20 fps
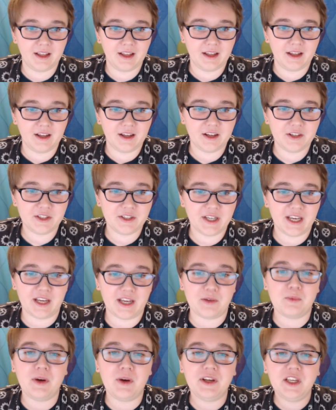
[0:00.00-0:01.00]
Okay,
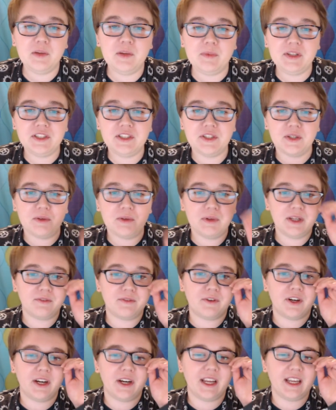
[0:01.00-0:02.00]
what can we do if
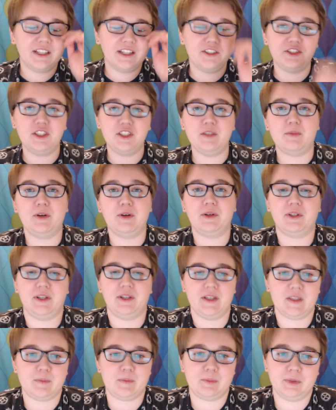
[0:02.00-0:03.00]
our HD motor
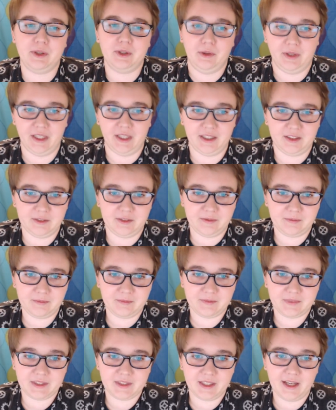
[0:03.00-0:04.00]
is broken?
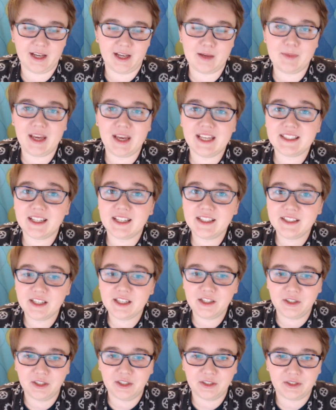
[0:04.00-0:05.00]
As I
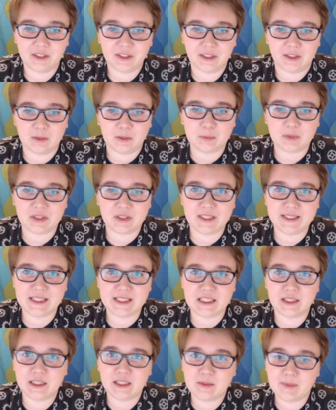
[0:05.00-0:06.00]
said earlier, please
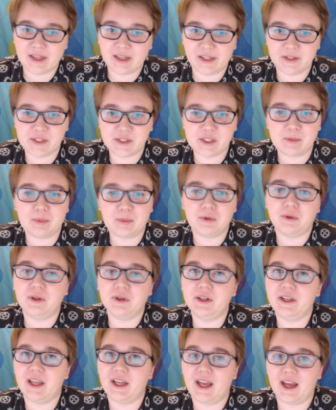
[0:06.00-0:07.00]
email
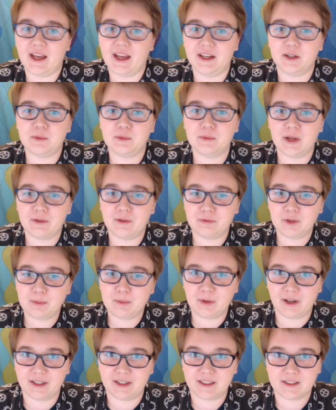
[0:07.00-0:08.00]

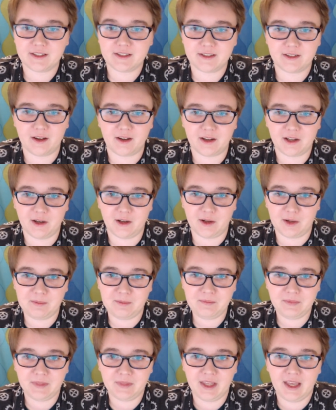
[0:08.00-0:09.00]
support@revrobotics.com
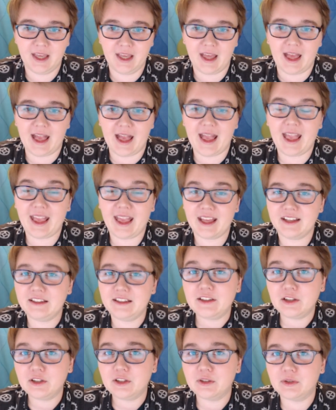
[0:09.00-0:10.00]
and
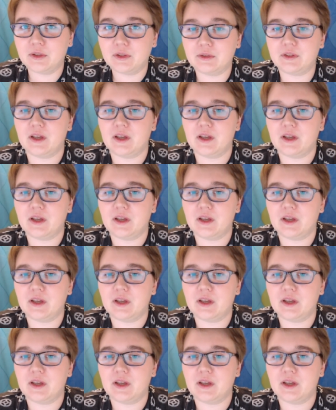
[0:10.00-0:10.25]
include